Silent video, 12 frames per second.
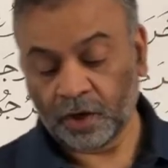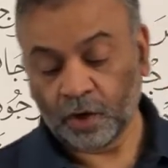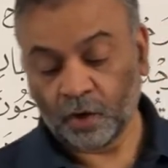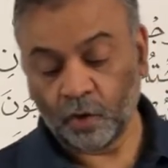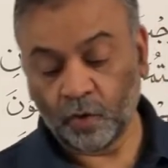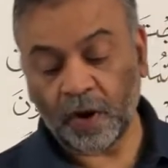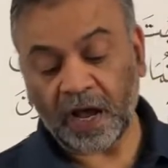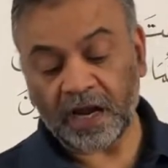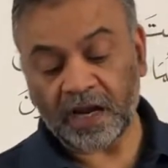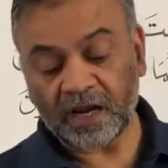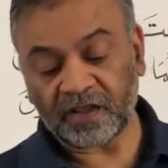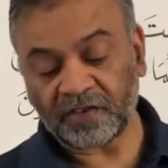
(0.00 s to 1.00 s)
huwa
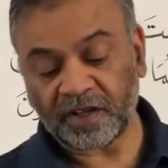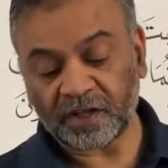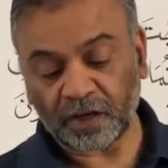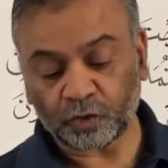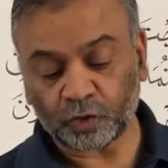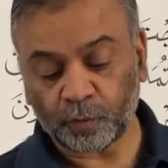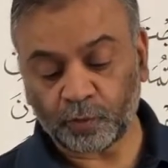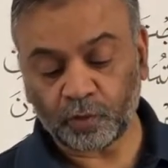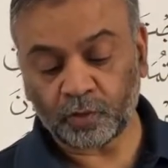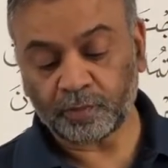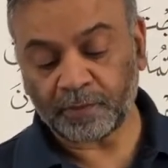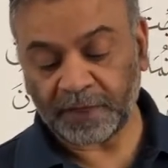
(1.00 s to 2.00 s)
allazi
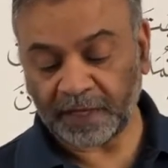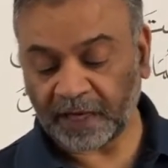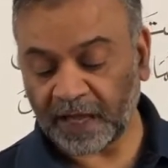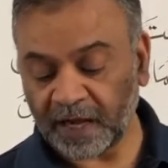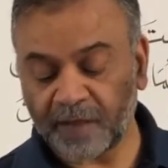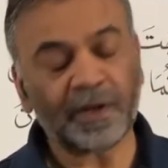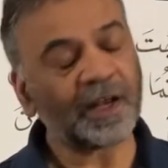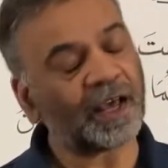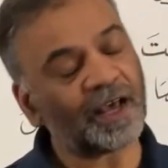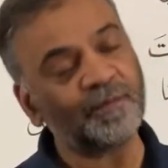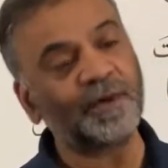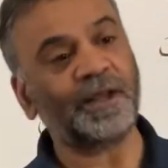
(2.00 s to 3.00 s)
yaktubu bil qalamil
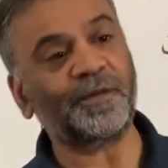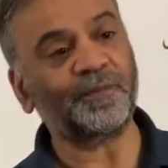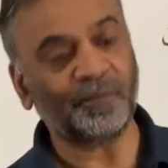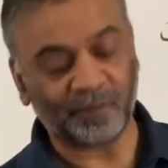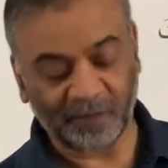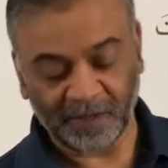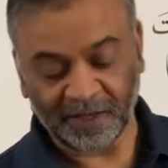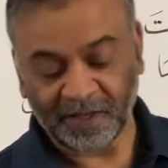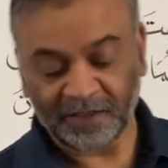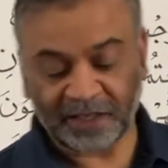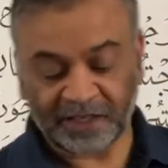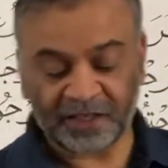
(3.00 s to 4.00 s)
ahmari.
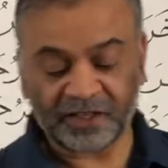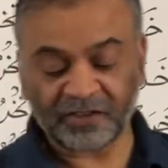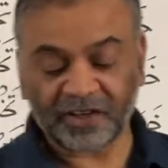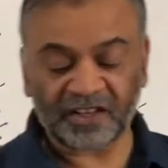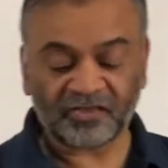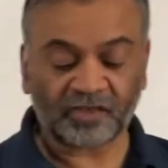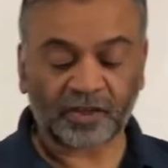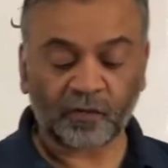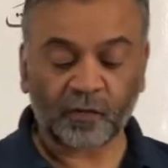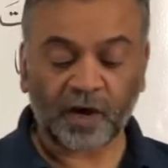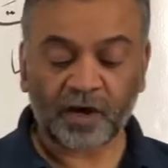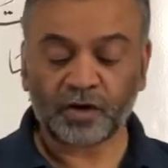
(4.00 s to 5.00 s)
The teacher is the
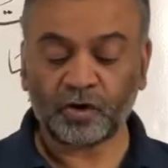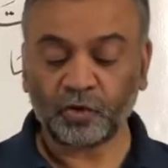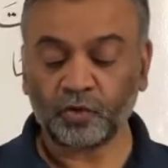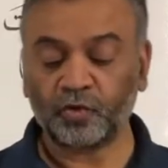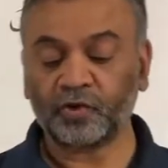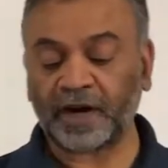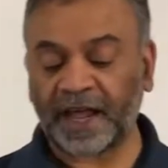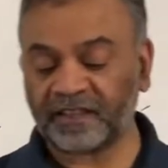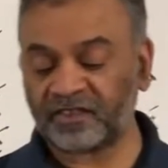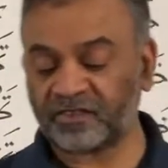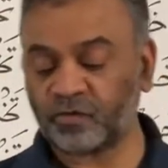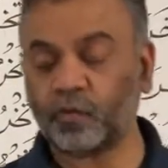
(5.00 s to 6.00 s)
one who
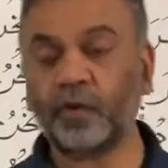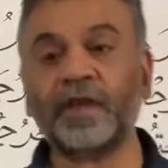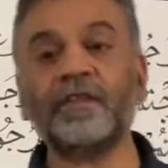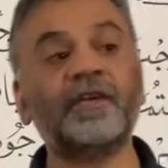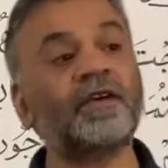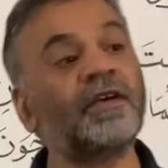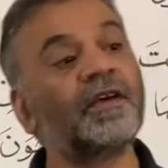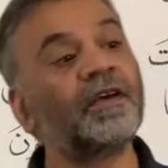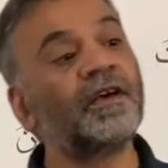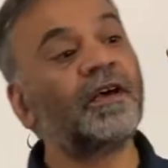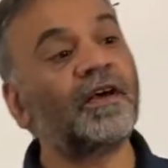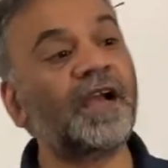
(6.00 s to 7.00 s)
writes with
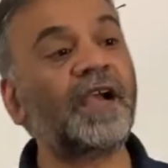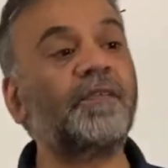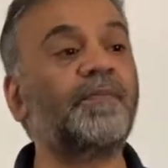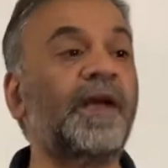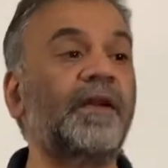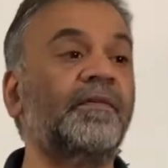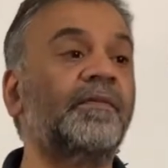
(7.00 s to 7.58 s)
red pen.